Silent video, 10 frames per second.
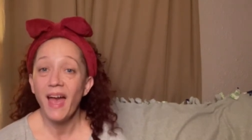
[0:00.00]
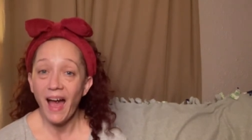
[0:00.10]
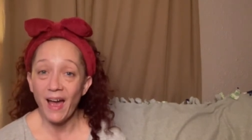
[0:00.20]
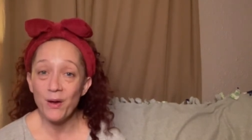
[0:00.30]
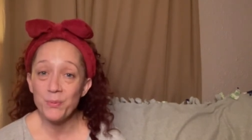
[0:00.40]

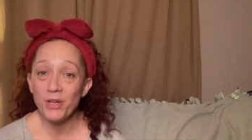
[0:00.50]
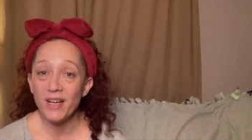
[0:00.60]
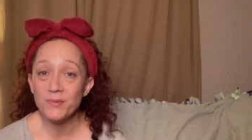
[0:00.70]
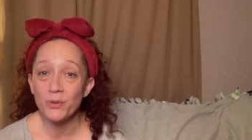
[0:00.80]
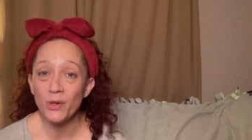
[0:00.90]
I hope you
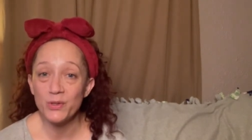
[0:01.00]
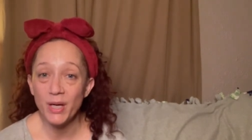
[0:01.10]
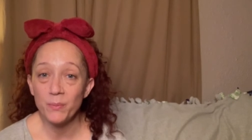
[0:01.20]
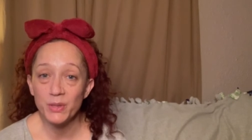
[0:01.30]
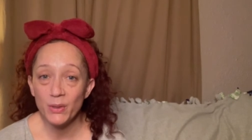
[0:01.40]
guys will go
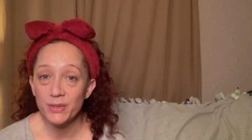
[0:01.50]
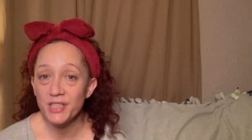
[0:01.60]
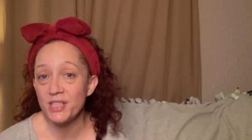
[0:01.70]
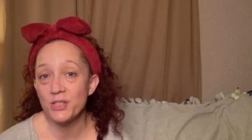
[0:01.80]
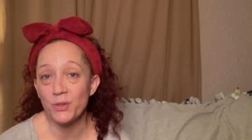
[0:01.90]
down below in the
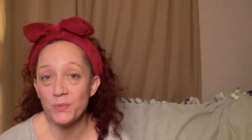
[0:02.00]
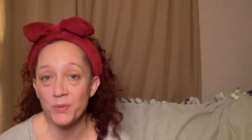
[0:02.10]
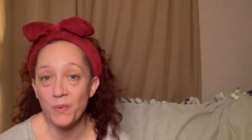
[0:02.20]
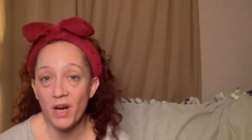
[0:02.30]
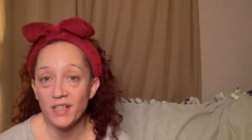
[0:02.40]
description
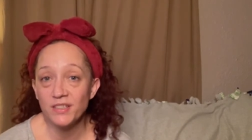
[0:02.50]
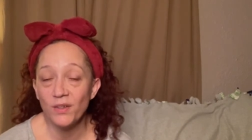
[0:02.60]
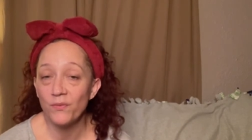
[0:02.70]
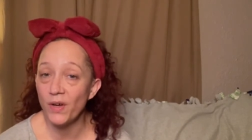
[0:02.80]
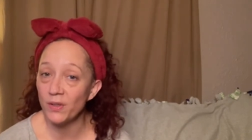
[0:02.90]
box,
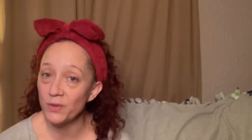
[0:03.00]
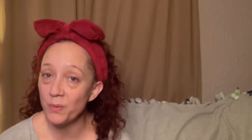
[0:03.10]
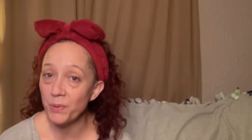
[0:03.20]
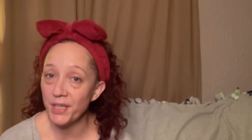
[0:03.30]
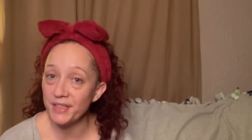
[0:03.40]
follow the
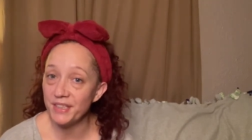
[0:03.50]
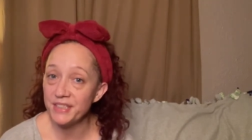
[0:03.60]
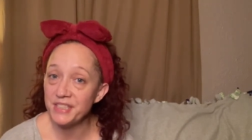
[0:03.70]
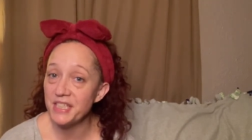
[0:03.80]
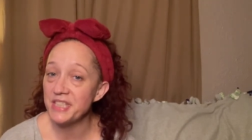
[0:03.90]

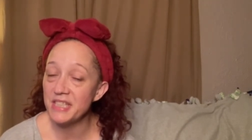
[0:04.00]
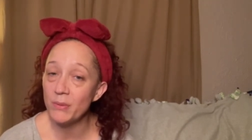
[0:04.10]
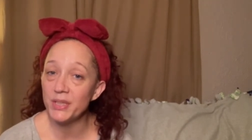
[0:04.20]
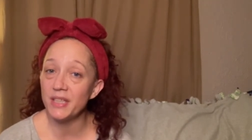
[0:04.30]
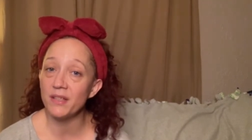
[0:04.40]
playlist, see
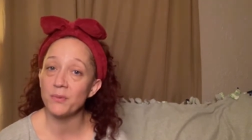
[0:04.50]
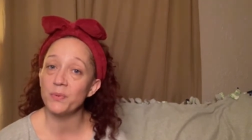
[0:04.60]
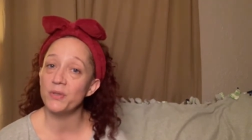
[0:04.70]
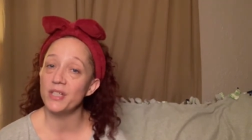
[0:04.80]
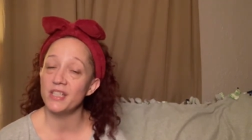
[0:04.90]
what the other
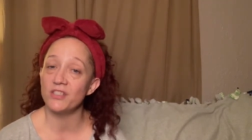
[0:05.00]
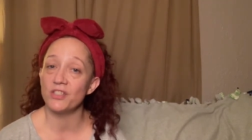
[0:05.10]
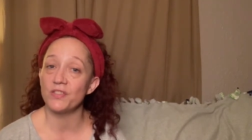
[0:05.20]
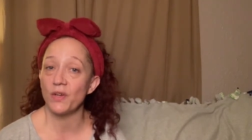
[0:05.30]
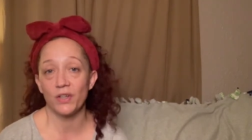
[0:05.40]
beauty
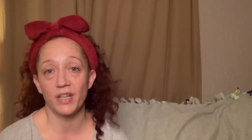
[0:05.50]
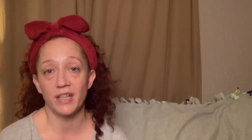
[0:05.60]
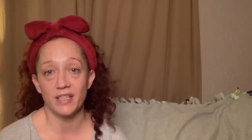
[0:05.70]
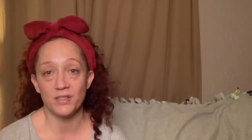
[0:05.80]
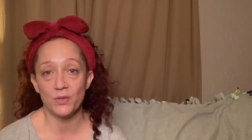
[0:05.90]
ninjas are getting
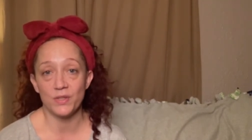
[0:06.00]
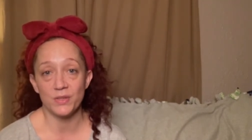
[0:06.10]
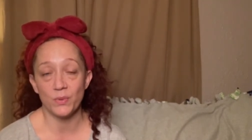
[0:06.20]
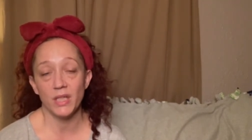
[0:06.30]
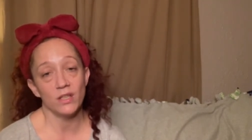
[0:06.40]
into this week.